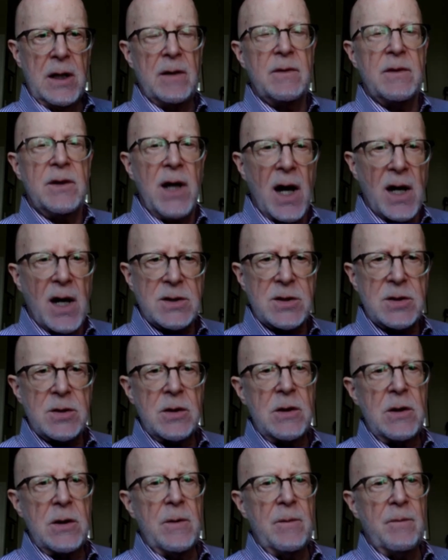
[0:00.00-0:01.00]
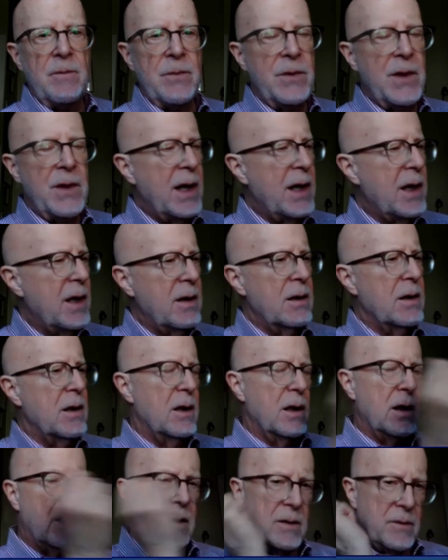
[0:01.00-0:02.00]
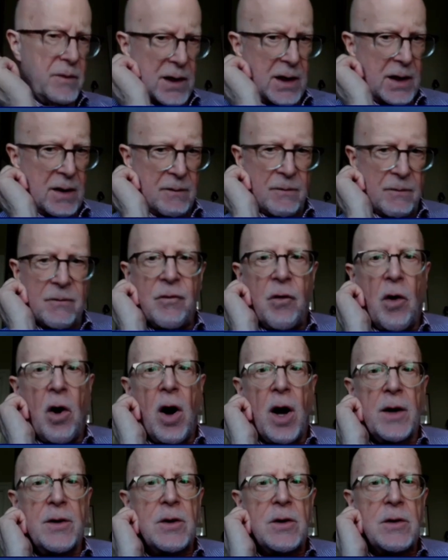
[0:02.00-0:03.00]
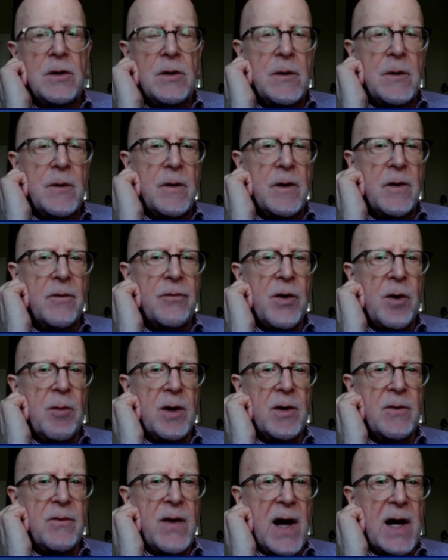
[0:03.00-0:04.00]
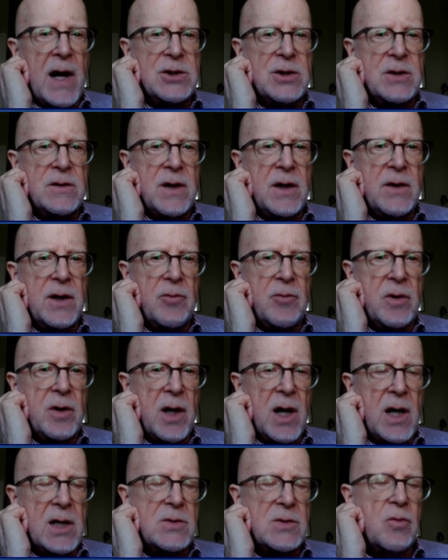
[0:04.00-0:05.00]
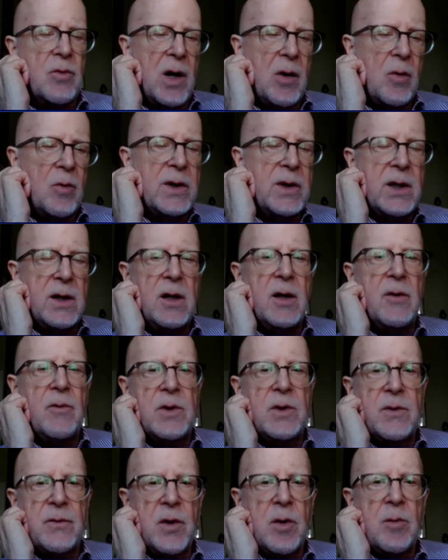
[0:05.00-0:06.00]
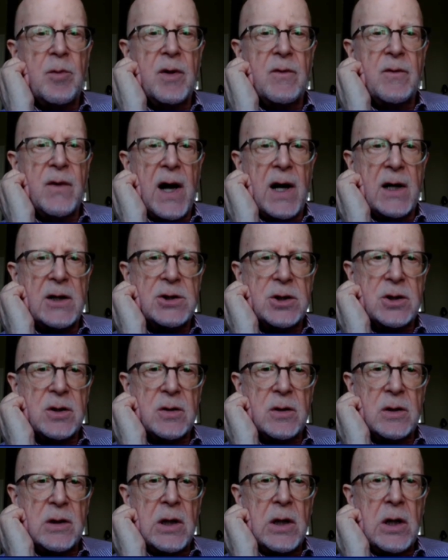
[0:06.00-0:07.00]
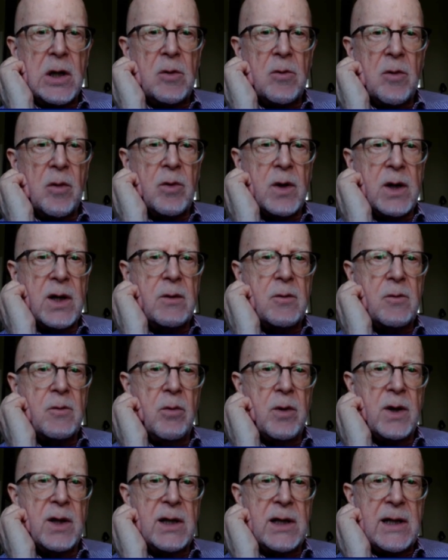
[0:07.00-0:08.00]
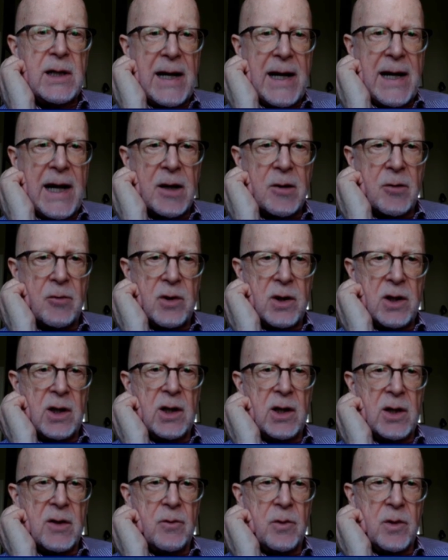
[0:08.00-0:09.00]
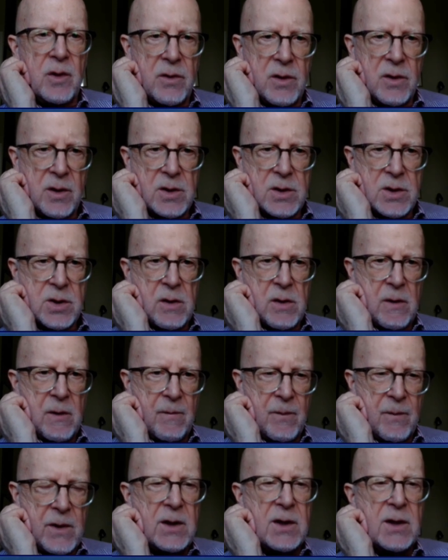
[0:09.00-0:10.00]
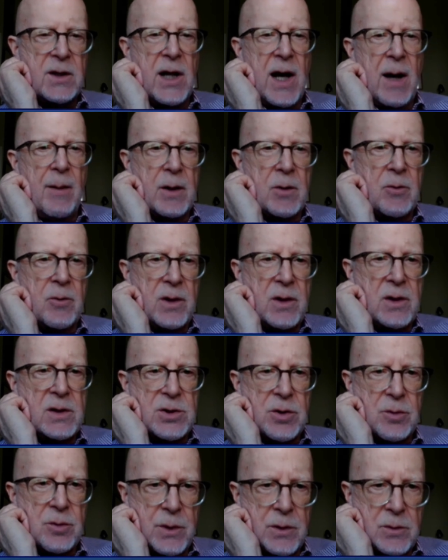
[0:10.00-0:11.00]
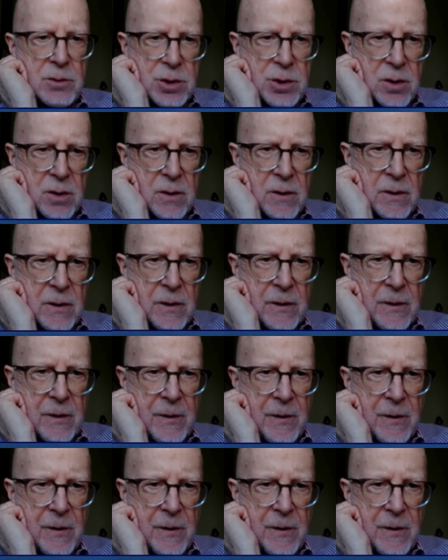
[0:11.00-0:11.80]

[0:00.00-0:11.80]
Uh, yes, they uh, they fought affirmative action, and they realized, well, we can live with affirmative action. What we what we can't really live with is economic redistribution.